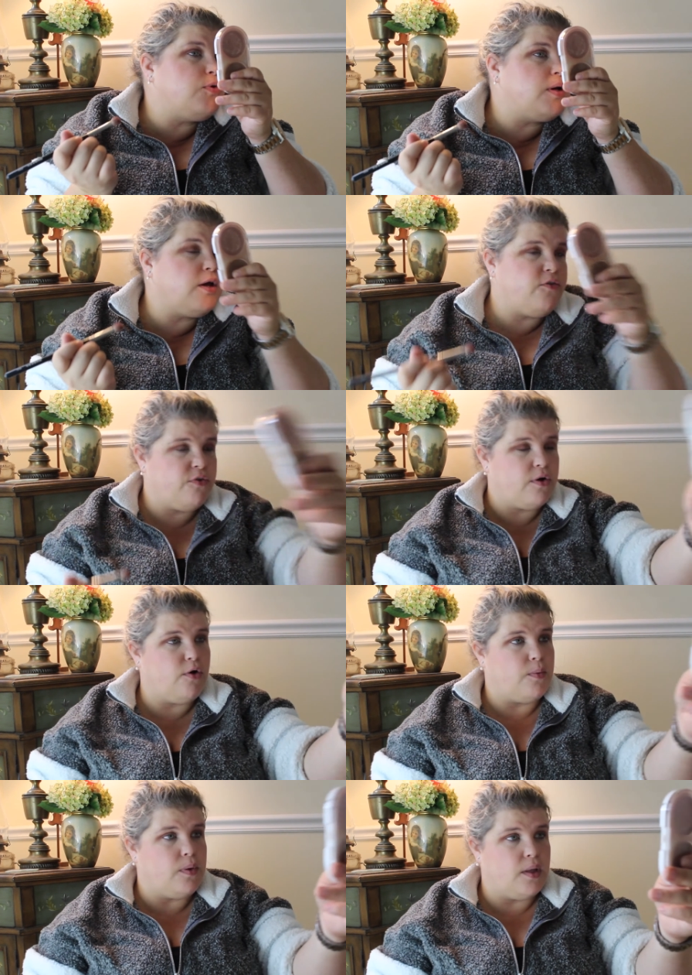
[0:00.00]
you were going to go for a
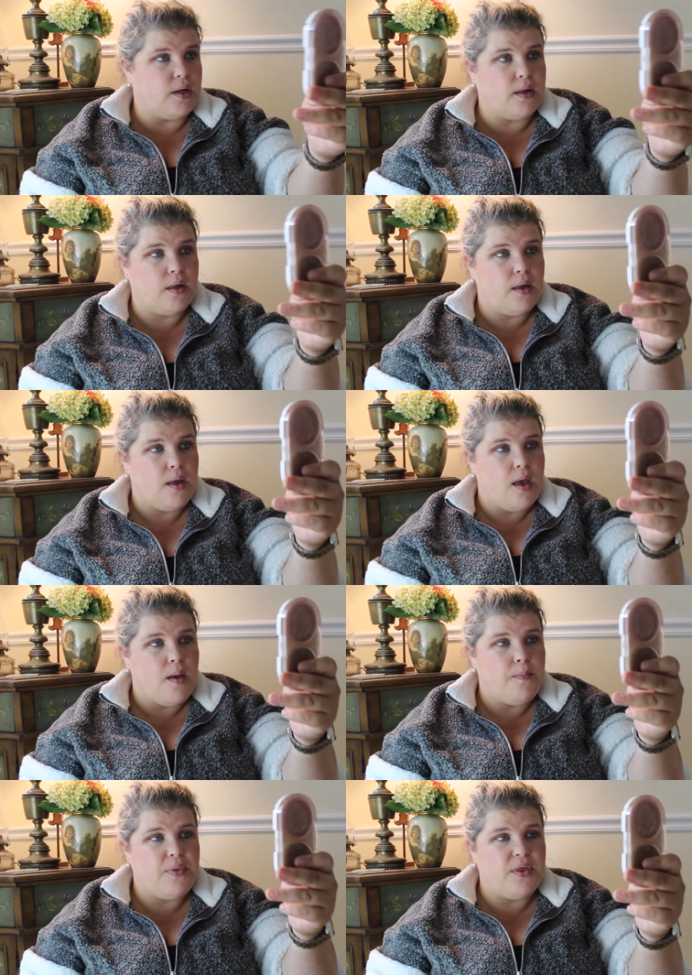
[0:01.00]
normal look,
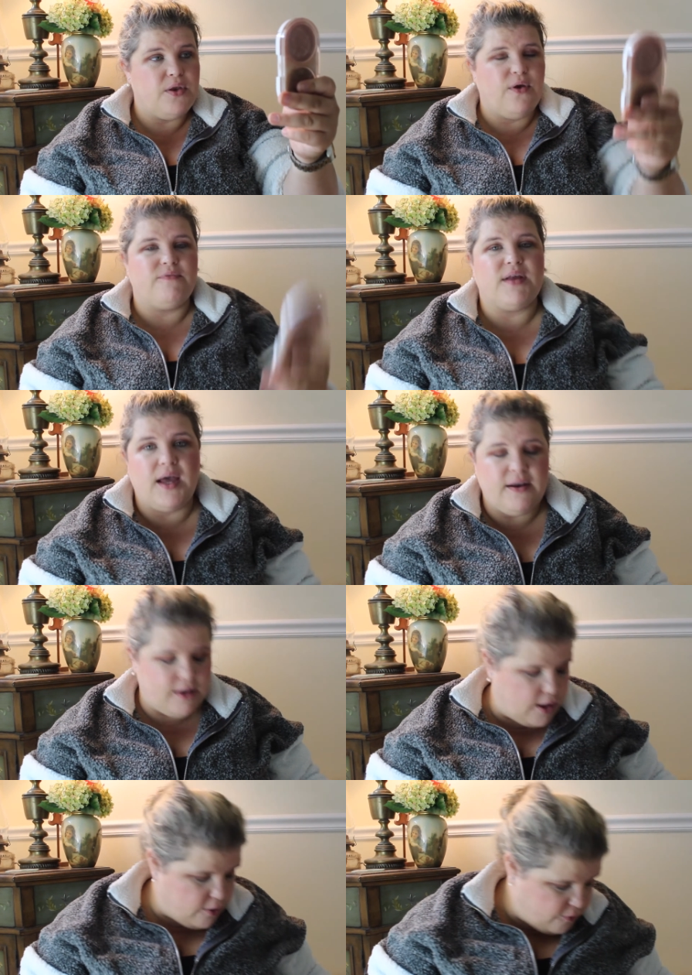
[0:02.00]
but then you have to kind
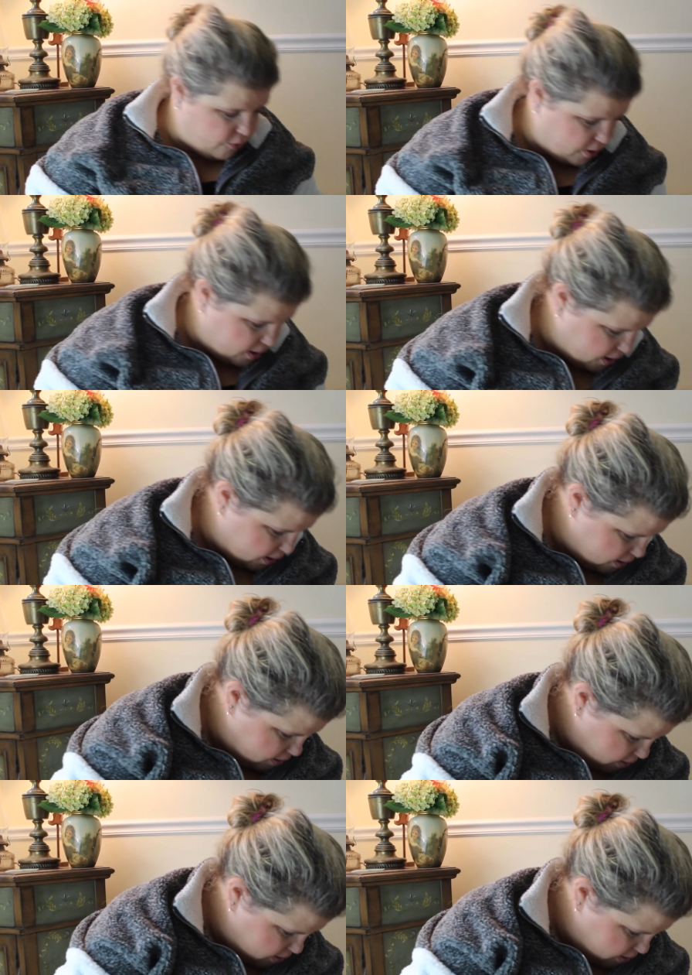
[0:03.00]
of go for a